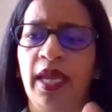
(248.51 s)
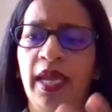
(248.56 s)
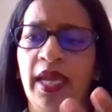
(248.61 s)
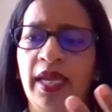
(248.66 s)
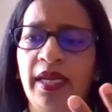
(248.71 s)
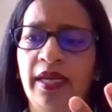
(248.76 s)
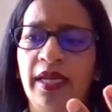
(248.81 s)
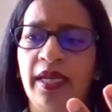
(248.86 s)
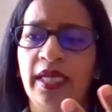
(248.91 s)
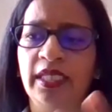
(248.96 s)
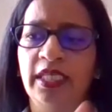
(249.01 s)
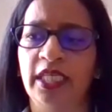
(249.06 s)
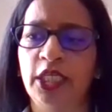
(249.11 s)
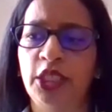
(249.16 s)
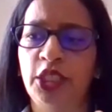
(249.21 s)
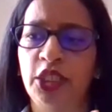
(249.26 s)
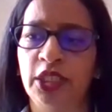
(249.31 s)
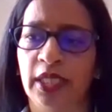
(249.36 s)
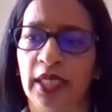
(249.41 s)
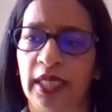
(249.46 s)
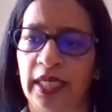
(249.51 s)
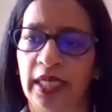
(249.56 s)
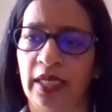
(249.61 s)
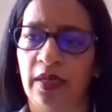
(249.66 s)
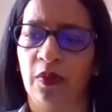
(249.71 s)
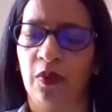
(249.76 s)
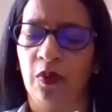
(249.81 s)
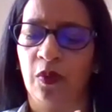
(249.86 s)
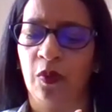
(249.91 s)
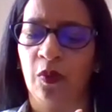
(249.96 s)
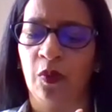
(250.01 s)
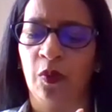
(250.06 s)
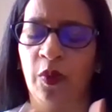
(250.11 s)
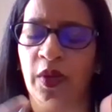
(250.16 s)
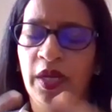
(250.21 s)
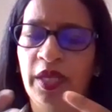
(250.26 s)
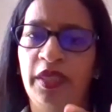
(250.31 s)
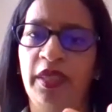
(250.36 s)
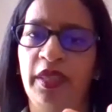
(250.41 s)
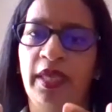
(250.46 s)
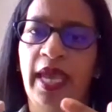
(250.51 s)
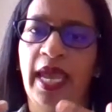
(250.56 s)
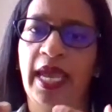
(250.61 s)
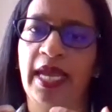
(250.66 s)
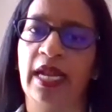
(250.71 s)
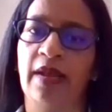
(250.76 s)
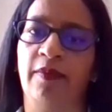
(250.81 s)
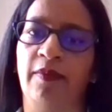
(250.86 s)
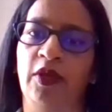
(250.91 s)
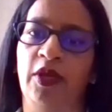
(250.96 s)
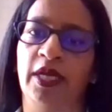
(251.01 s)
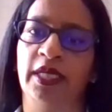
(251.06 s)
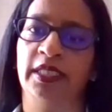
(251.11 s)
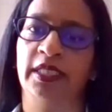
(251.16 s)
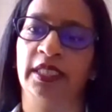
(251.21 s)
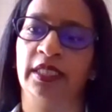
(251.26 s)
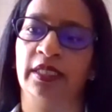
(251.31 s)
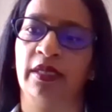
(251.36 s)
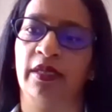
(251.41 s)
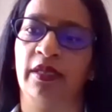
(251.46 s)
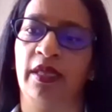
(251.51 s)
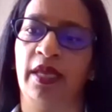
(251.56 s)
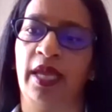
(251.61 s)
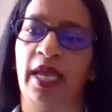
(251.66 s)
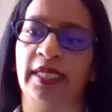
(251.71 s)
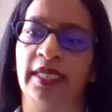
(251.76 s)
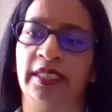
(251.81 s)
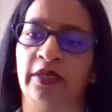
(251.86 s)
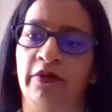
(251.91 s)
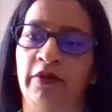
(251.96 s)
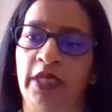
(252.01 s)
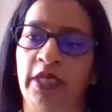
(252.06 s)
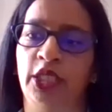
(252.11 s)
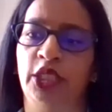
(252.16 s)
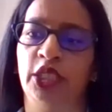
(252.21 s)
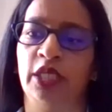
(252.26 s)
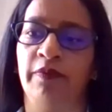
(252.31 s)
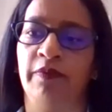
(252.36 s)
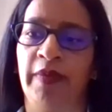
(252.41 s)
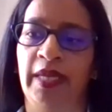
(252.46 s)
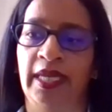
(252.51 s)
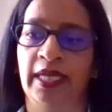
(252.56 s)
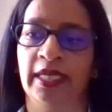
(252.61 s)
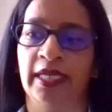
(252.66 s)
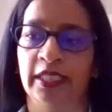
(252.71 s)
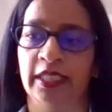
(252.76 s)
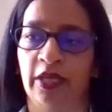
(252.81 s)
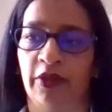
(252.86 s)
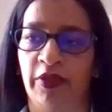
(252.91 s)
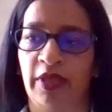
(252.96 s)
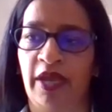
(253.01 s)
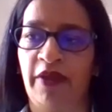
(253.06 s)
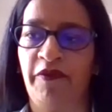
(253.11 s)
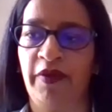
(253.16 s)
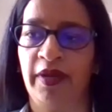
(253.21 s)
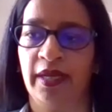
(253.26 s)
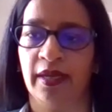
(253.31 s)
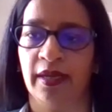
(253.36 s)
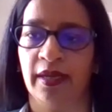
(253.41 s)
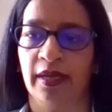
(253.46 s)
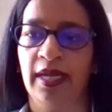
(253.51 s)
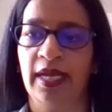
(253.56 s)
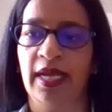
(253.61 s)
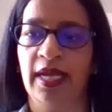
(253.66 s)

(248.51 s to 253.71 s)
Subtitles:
And additionally, with AWS as a region being in South Africa,